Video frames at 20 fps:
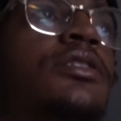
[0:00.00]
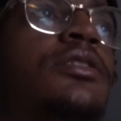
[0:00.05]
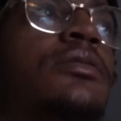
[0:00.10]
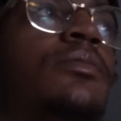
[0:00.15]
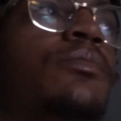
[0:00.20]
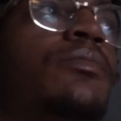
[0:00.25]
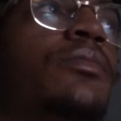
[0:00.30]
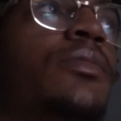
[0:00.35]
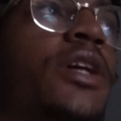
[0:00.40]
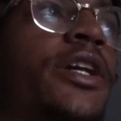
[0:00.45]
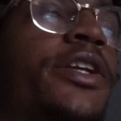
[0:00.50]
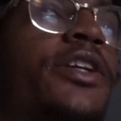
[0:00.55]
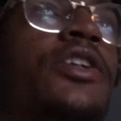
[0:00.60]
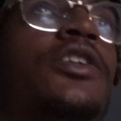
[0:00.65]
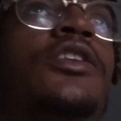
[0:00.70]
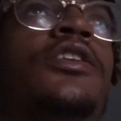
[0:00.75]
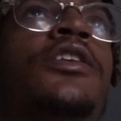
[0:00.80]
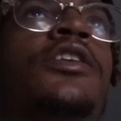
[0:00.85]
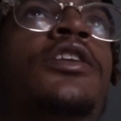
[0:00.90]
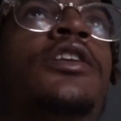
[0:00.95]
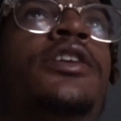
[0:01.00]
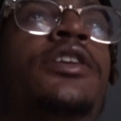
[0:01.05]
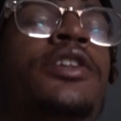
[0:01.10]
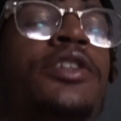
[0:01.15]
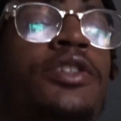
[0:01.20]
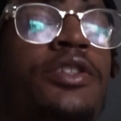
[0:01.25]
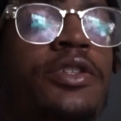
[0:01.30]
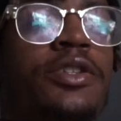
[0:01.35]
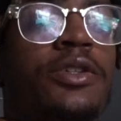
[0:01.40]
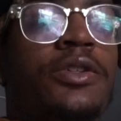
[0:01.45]
I'm about to call
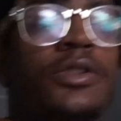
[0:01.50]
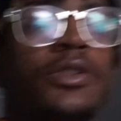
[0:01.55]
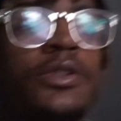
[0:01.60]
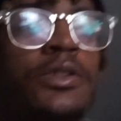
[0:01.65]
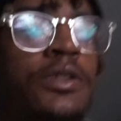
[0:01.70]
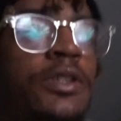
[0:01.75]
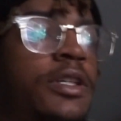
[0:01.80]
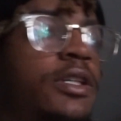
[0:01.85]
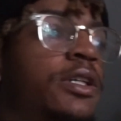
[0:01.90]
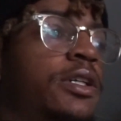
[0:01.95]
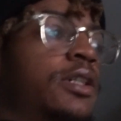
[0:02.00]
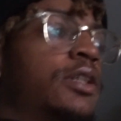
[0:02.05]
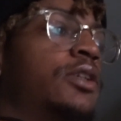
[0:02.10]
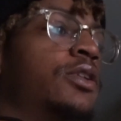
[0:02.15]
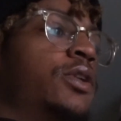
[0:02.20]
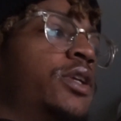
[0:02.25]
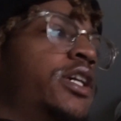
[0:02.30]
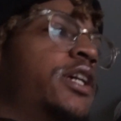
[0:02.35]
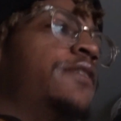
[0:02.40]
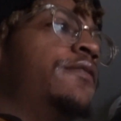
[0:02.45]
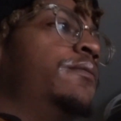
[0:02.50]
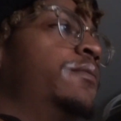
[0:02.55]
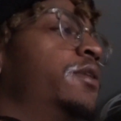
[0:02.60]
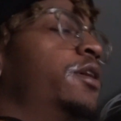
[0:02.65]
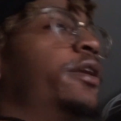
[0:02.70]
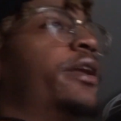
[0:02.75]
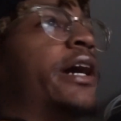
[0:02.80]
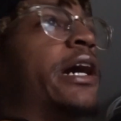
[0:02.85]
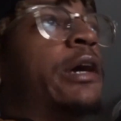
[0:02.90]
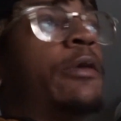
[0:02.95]
this dude and then go give him the
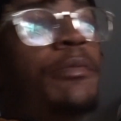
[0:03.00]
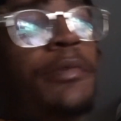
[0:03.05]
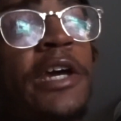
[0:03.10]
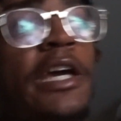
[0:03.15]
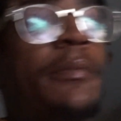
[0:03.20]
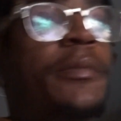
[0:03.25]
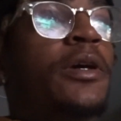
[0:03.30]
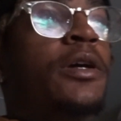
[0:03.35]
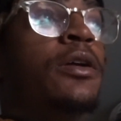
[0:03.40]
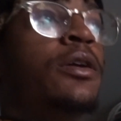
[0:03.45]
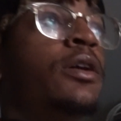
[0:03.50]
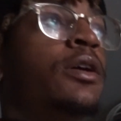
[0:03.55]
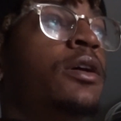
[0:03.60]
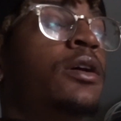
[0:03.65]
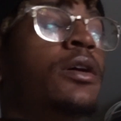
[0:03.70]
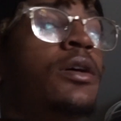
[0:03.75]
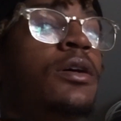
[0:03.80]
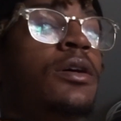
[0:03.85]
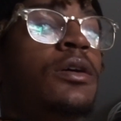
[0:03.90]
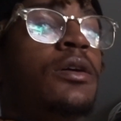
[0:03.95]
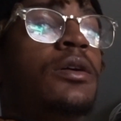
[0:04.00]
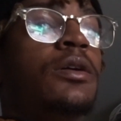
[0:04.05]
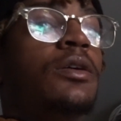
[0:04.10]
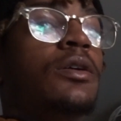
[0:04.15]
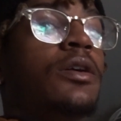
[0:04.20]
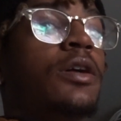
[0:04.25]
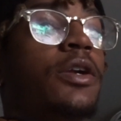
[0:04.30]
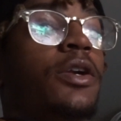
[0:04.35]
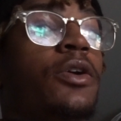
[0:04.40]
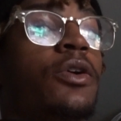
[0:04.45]
down payment
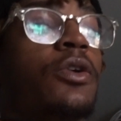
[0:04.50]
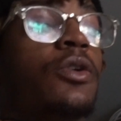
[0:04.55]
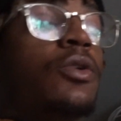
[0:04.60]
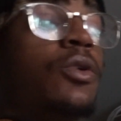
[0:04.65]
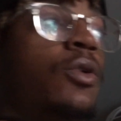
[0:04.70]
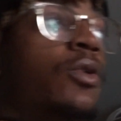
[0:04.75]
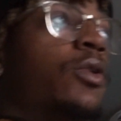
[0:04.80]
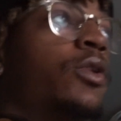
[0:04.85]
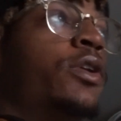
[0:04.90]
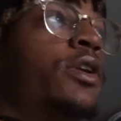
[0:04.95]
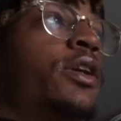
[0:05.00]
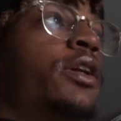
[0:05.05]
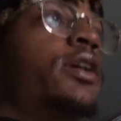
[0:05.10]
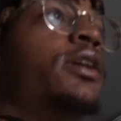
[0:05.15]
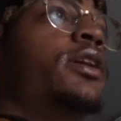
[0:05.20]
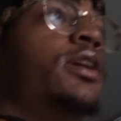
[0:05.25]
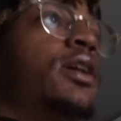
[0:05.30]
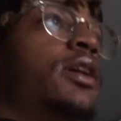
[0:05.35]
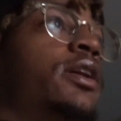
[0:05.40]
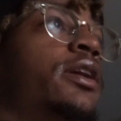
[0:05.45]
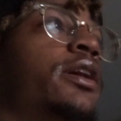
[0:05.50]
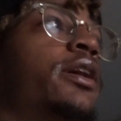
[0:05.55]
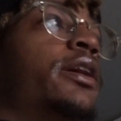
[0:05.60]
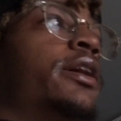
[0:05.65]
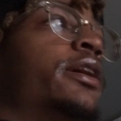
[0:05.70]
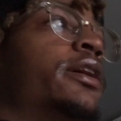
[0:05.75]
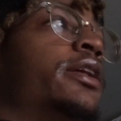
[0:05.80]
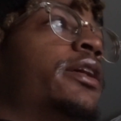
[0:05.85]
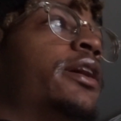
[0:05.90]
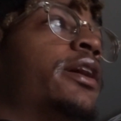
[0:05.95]
on the cord and
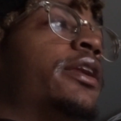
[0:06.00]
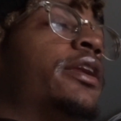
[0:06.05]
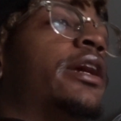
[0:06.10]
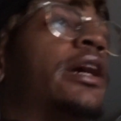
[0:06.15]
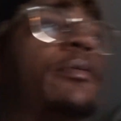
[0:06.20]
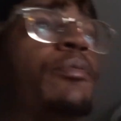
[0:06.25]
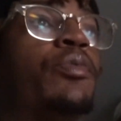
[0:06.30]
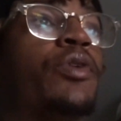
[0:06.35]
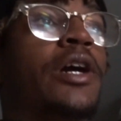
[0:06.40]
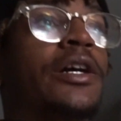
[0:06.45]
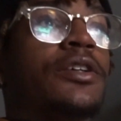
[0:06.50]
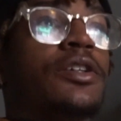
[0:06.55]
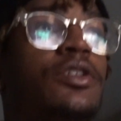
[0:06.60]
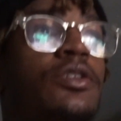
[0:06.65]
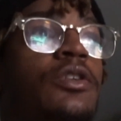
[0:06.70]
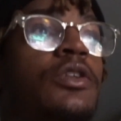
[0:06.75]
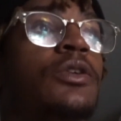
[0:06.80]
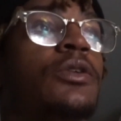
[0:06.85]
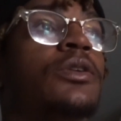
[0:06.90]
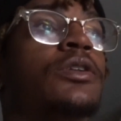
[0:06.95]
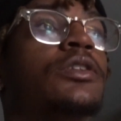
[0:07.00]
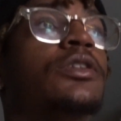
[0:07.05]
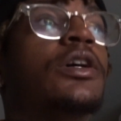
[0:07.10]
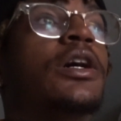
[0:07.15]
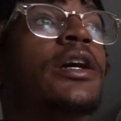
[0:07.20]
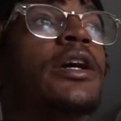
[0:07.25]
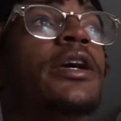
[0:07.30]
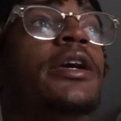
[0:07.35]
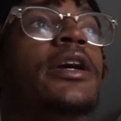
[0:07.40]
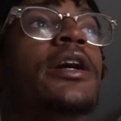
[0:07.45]
then get that process going so I
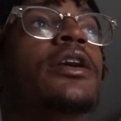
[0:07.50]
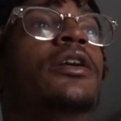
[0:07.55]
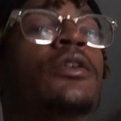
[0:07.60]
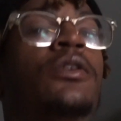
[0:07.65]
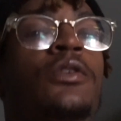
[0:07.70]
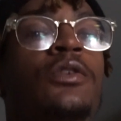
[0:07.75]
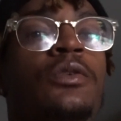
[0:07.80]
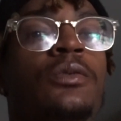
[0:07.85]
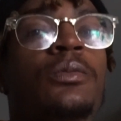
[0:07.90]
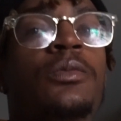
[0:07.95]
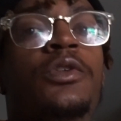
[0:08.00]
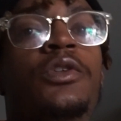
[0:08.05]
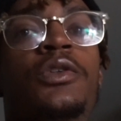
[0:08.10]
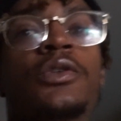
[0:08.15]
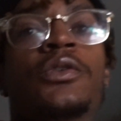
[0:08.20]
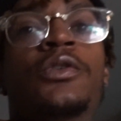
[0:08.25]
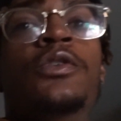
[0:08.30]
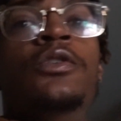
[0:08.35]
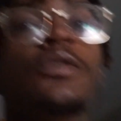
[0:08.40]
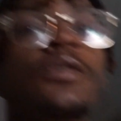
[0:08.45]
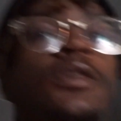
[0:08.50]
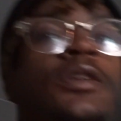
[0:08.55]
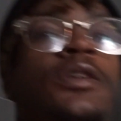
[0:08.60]
can get it home soon.